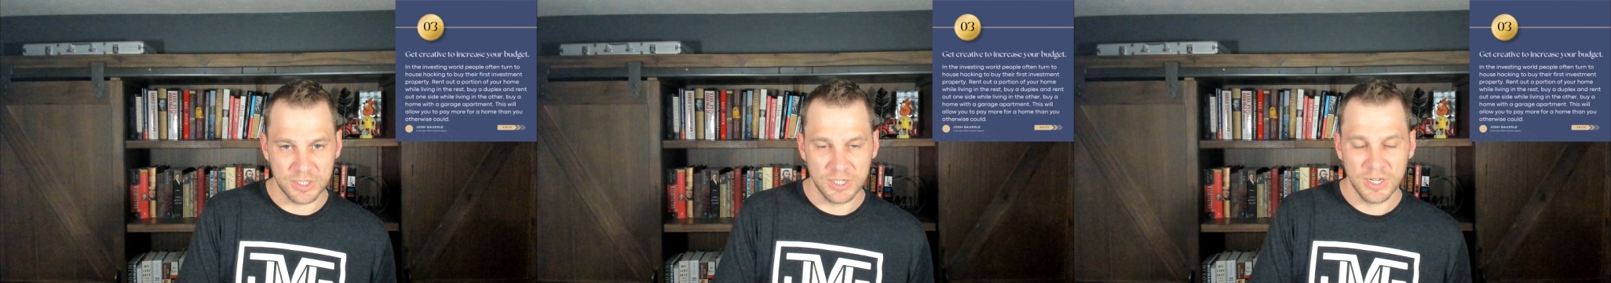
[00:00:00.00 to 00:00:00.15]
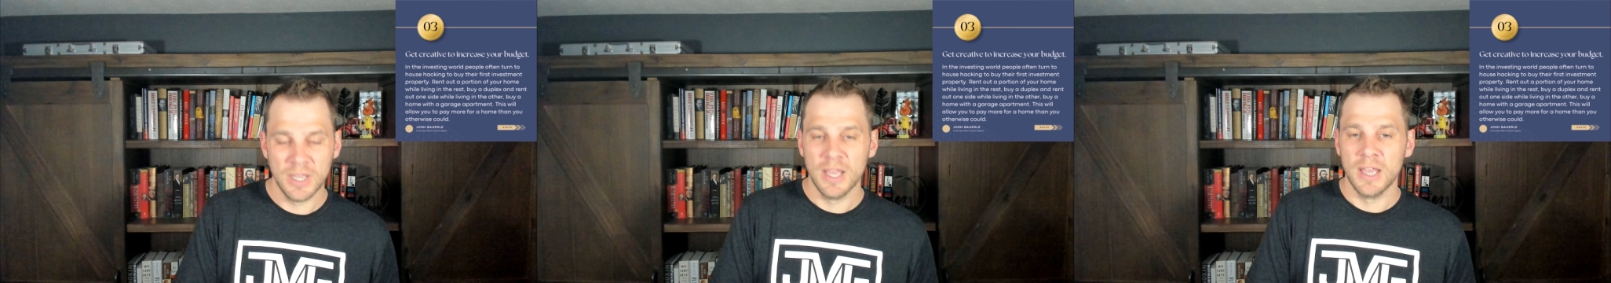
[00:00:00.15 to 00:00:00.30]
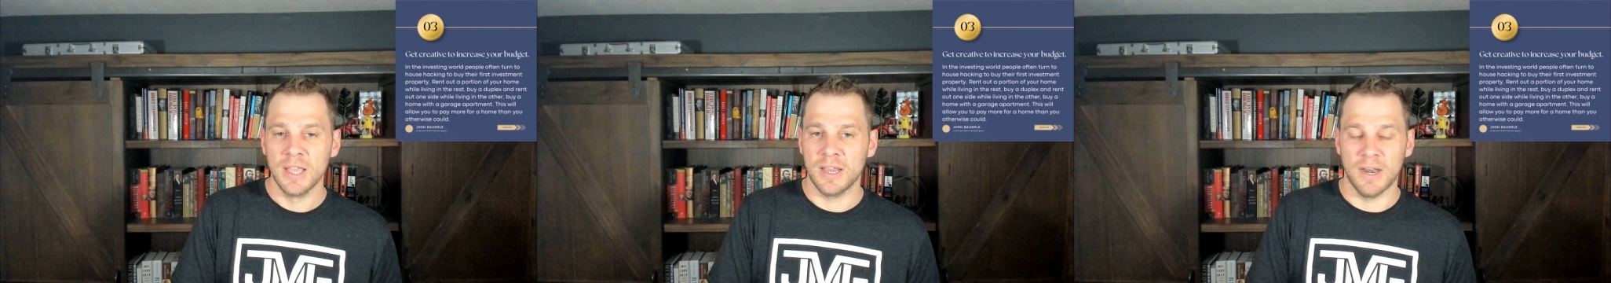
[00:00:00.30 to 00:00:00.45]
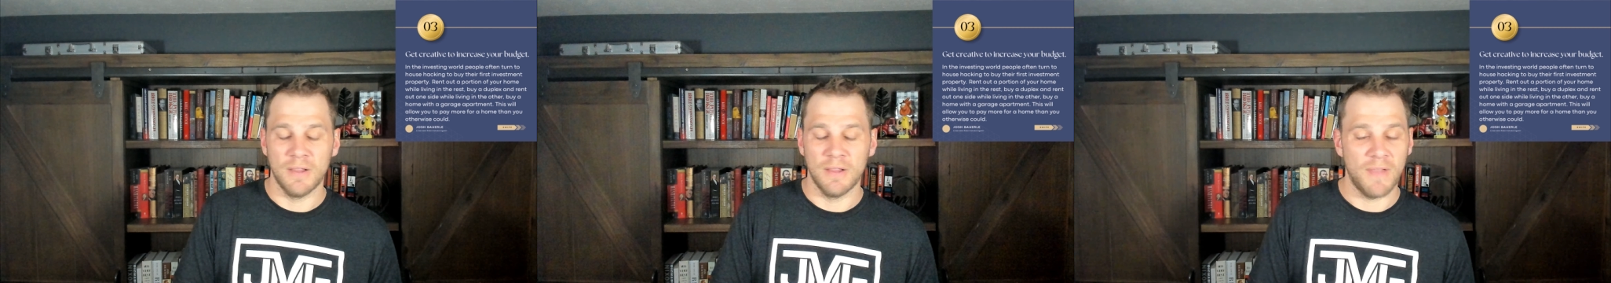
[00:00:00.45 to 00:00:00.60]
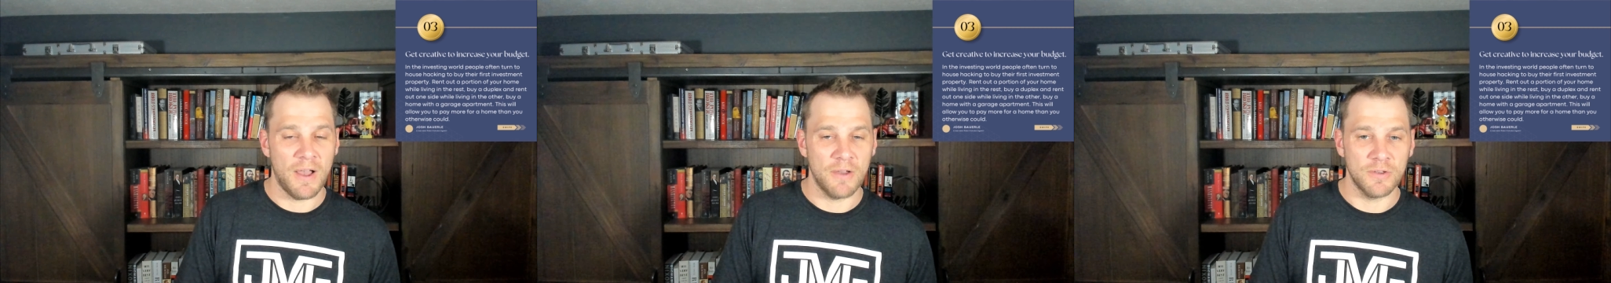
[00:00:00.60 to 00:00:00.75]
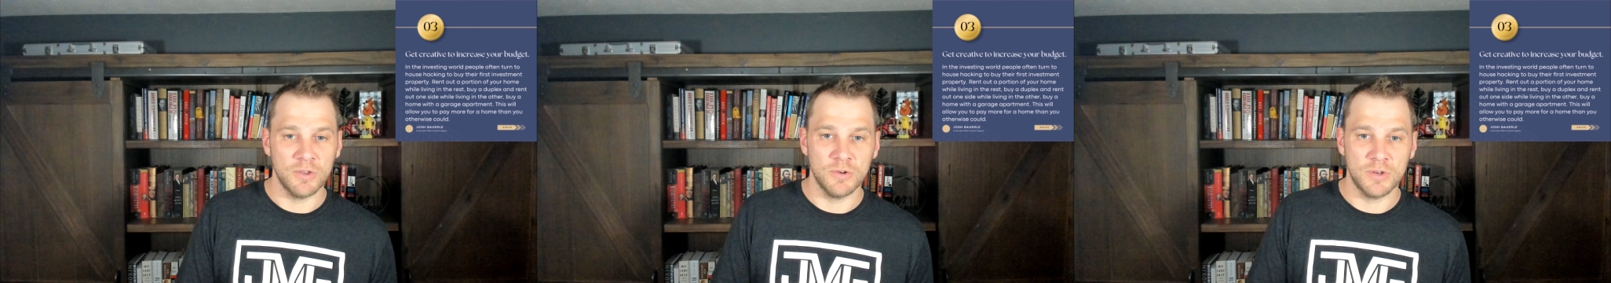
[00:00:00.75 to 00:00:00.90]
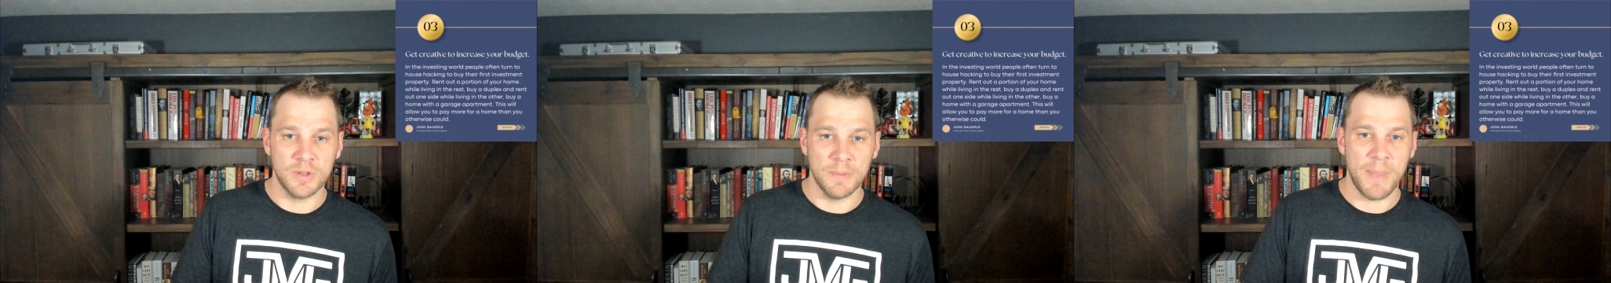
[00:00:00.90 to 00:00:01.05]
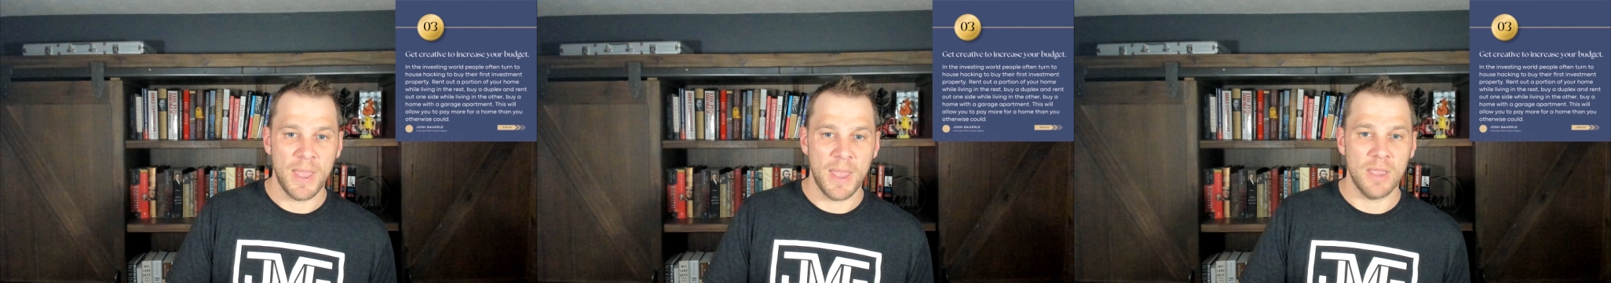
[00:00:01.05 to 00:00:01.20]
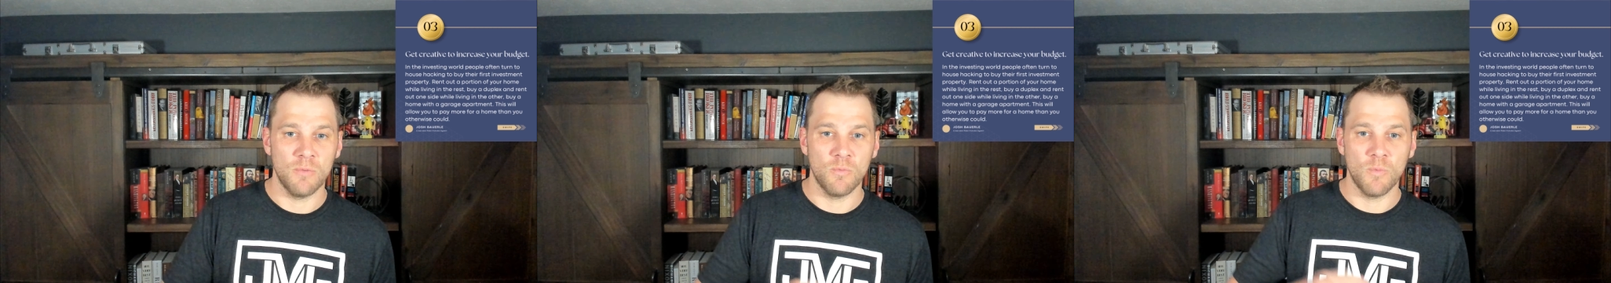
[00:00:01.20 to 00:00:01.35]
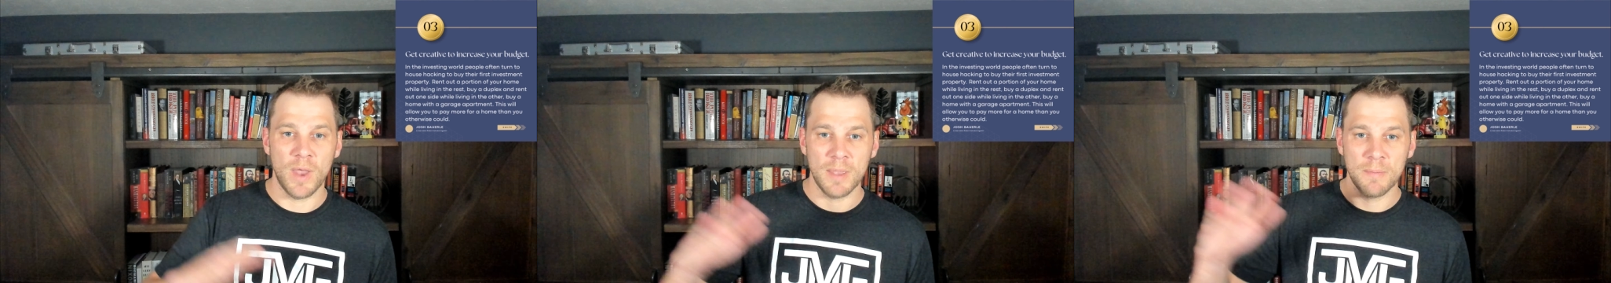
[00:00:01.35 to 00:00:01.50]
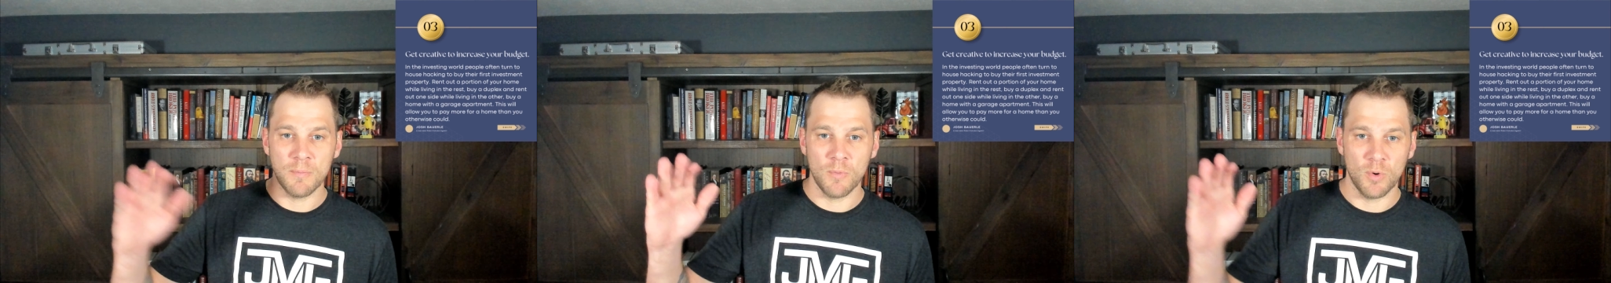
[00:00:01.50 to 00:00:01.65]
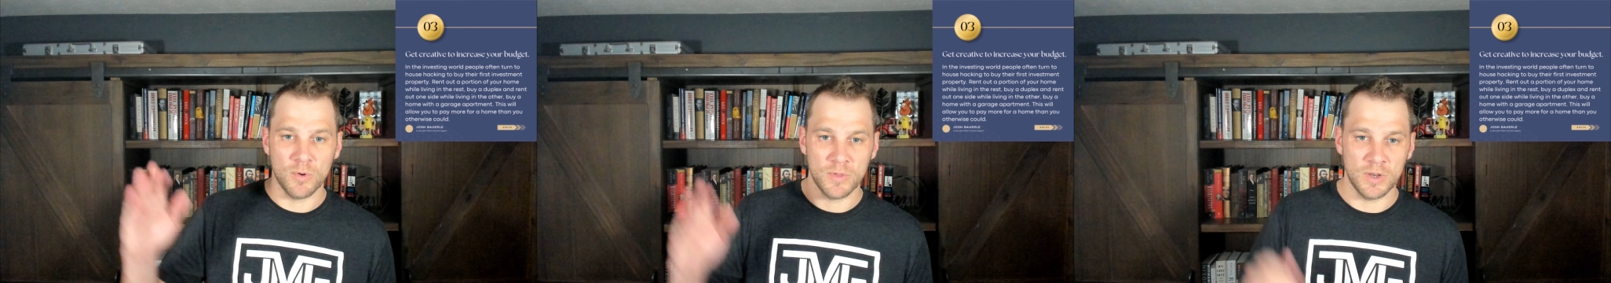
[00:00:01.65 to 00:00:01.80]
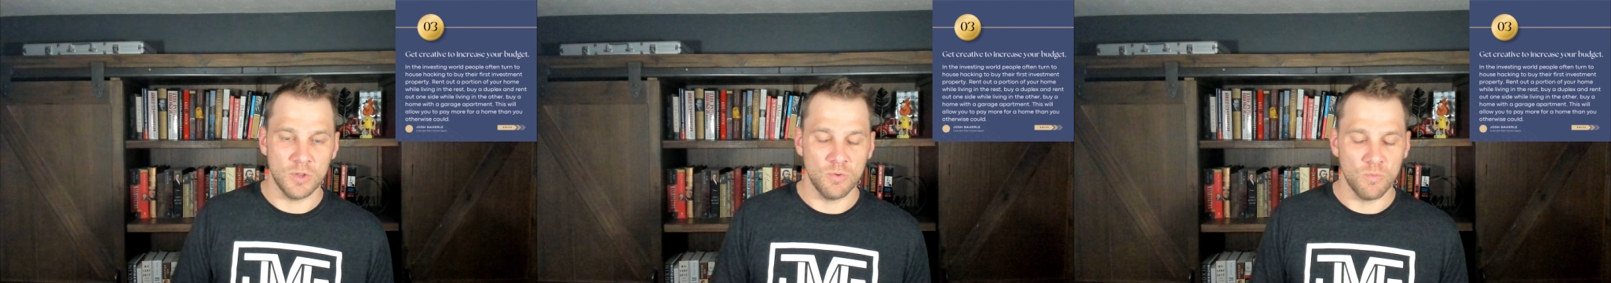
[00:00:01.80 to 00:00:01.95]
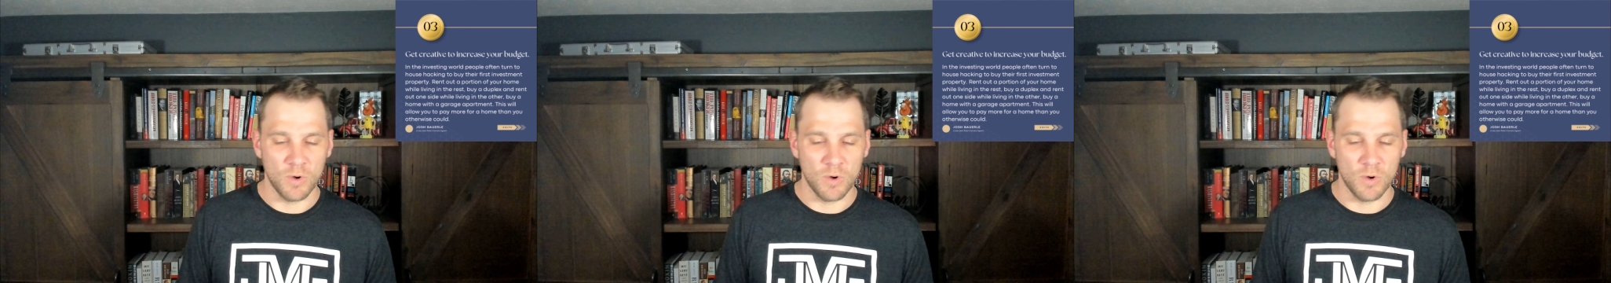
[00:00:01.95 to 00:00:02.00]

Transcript: It's going to allow you to pay way more than you